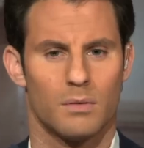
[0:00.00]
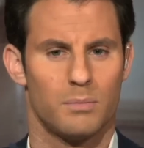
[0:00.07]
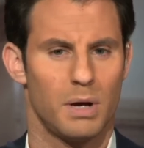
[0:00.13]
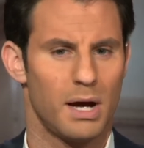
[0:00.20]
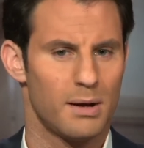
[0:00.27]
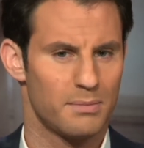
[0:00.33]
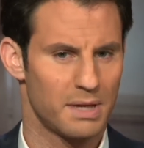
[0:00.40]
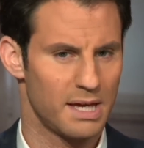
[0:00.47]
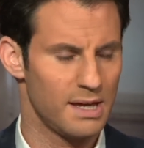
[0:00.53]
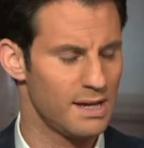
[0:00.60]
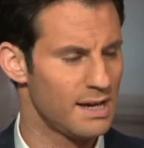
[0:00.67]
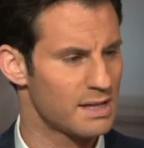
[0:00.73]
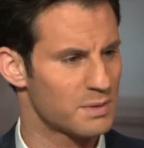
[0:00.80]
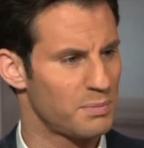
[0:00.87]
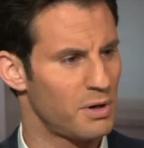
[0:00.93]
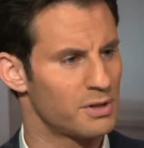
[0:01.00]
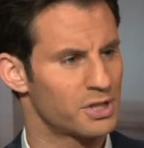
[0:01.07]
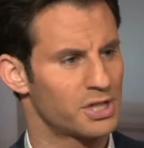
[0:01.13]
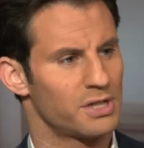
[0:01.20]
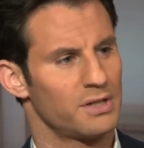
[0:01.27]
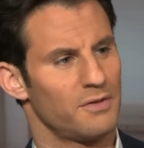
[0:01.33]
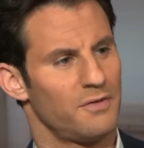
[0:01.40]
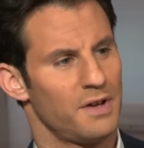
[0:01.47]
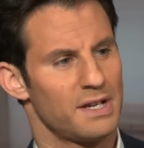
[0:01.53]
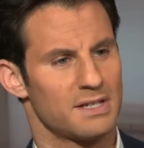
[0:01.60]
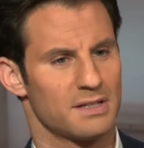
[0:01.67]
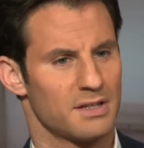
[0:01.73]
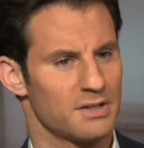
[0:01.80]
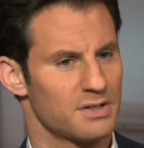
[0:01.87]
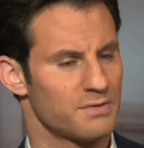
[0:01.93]
Bob, he gets punched in the face
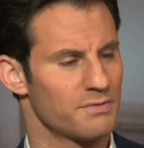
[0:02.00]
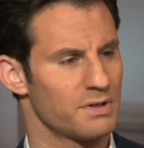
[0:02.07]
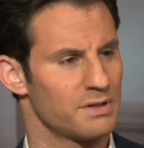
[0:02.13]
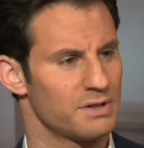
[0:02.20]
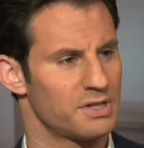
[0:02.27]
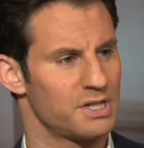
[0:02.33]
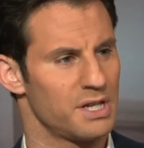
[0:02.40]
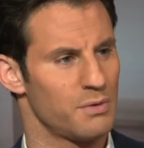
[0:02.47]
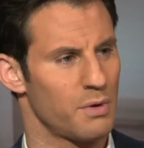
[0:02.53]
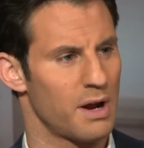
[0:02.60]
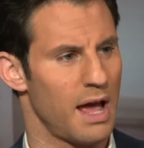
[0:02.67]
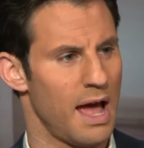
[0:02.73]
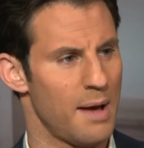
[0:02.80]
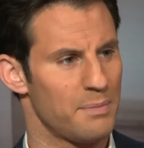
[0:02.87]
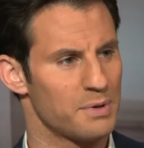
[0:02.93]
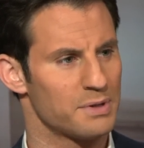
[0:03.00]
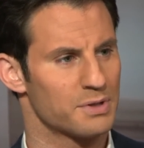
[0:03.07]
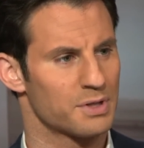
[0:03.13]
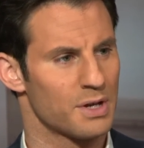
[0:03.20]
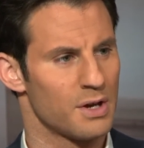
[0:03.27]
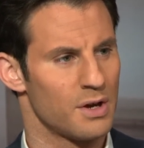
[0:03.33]
and doesn't really see what happens